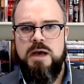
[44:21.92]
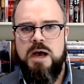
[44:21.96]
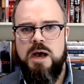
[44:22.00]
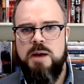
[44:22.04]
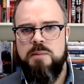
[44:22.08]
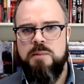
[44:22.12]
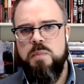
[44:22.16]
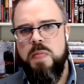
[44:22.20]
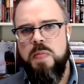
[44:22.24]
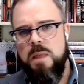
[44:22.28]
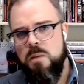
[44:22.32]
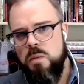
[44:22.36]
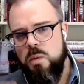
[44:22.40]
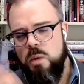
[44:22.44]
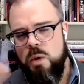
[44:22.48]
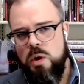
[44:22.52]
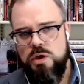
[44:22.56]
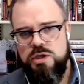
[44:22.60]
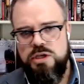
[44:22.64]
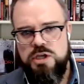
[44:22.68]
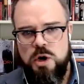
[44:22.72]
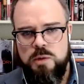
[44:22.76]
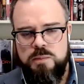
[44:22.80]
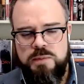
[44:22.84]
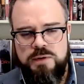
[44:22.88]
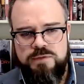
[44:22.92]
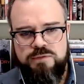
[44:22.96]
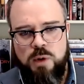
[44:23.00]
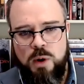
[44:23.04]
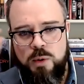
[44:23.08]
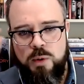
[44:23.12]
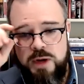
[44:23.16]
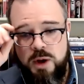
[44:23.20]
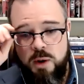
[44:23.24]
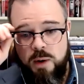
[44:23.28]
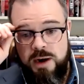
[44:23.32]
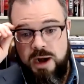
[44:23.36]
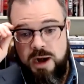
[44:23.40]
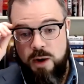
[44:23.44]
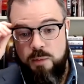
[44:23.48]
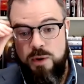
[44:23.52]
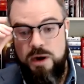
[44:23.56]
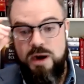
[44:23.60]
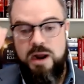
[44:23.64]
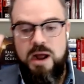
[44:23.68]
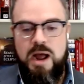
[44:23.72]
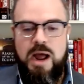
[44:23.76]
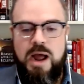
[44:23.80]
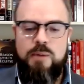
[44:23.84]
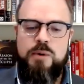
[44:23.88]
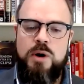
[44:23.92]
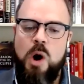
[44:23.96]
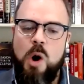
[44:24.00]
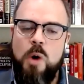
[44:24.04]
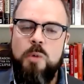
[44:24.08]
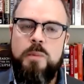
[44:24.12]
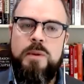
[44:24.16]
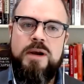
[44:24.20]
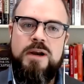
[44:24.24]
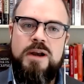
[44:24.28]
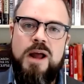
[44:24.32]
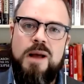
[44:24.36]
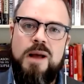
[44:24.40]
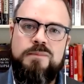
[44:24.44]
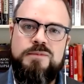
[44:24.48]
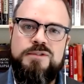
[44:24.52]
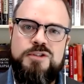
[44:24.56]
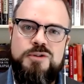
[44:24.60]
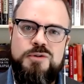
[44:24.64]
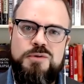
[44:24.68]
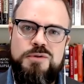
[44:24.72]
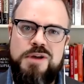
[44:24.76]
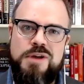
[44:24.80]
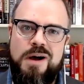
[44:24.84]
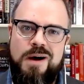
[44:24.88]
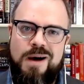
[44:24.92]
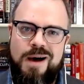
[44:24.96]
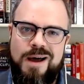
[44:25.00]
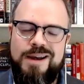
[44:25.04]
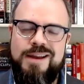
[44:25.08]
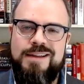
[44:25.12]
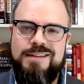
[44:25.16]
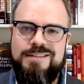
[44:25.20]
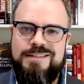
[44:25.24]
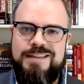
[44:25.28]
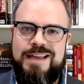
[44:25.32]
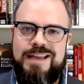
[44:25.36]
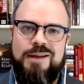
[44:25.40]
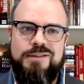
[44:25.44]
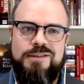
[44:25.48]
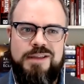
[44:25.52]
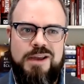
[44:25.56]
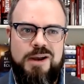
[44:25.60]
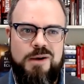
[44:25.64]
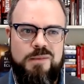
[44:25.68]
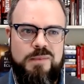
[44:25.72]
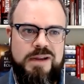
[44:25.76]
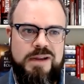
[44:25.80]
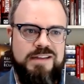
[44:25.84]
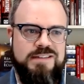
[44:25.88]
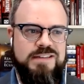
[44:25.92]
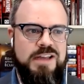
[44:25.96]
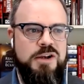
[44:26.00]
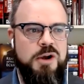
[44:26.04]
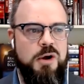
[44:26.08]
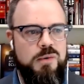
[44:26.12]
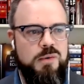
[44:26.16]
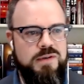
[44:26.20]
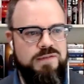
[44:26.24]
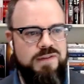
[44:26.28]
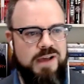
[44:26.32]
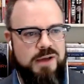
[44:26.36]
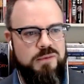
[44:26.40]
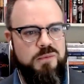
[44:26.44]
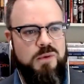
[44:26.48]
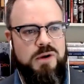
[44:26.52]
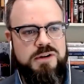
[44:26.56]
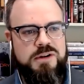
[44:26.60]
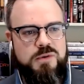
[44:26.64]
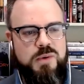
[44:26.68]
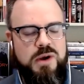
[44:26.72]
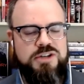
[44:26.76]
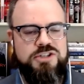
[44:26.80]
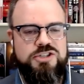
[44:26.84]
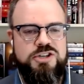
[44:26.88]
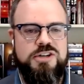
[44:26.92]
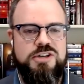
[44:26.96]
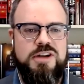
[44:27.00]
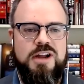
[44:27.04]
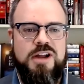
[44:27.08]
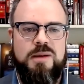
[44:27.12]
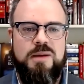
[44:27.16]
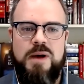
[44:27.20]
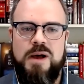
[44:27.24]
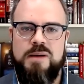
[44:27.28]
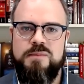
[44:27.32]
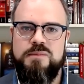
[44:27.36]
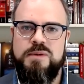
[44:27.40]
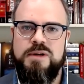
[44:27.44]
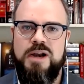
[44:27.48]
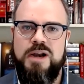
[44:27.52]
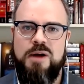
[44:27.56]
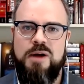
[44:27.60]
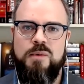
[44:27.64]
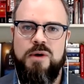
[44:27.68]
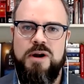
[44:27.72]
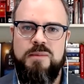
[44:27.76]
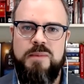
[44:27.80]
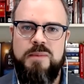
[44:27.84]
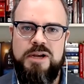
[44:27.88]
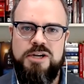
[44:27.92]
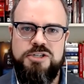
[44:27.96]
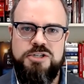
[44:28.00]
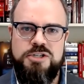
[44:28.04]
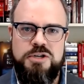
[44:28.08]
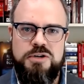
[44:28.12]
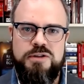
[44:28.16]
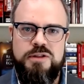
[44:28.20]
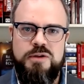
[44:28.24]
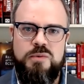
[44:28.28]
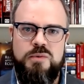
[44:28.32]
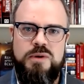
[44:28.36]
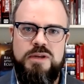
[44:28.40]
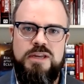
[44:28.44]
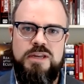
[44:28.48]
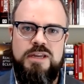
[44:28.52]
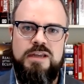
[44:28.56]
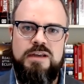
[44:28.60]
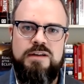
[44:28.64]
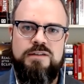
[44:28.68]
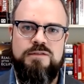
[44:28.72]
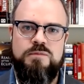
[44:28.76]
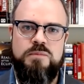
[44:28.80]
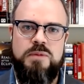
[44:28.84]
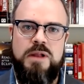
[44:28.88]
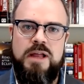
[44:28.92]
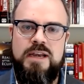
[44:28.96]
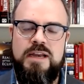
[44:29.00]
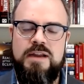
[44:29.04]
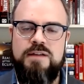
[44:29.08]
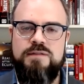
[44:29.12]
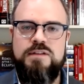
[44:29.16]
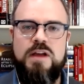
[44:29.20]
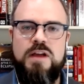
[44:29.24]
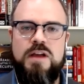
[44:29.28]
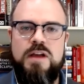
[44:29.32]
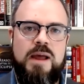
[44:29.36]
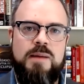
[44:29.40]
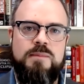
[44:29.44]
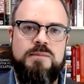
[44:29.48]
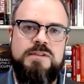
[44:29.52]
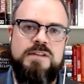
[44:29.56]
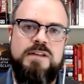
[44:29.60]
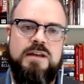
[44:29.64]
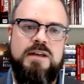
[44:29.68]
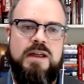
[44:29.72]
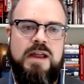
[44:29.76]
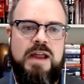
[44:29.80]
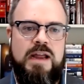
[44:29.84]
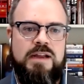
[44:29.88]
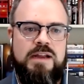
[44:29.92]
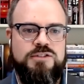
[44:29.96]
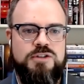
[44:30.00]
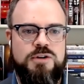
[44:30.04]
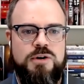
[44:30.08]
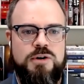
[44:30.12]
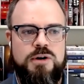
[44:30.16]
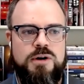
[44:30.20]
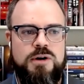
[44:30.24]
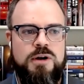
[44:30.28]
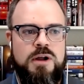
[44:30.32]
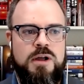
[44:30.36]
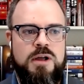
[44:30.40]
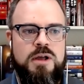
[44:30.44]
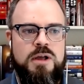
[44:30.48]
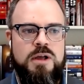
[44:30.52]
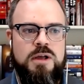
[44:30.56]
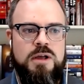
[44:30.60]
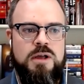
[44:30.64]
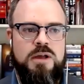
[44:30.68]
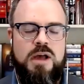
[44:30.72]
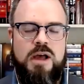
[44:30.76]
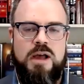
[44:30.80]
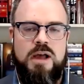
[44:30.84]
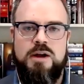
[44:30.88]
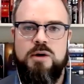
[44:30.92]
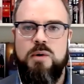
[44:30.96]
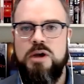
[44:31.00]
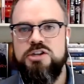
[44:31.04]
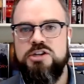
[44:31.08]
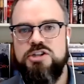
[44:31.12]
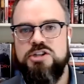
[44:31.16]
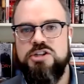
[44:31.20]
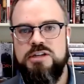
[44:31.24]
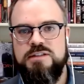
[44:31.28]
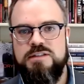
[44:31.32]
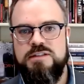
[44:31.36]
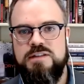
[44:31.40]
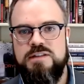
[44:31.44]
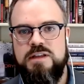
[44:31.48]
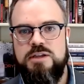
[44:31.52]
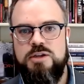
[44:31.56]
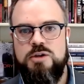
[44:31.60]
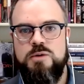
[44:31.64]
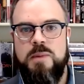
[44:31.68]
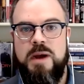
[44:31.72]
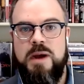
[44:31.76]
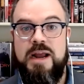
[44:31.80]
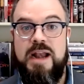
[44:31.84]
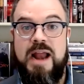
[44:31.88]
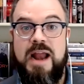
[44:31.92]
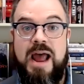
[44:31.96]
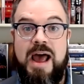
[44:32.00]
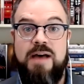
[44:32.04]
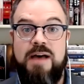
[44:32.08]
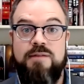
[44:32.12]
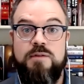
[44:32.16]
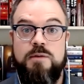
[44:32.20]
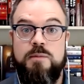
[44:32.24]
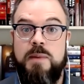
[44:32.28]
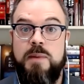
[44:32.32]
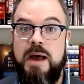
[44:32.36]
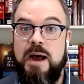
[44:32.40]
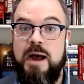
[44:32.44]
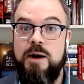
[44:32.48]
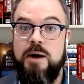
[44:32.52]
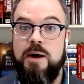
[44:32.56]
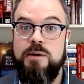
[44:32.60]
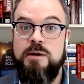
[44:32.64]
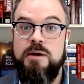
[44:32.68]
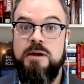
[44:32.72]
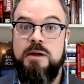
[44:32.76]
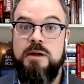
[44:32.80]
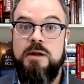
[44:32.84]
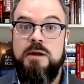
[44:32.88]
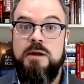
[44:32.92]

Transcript: Um, you know, before we go on, I want to I want to open it up to the audience out there because I know we've had one question come up, but I want to make sure that we give plenty of time to answer uh, questions that you might have about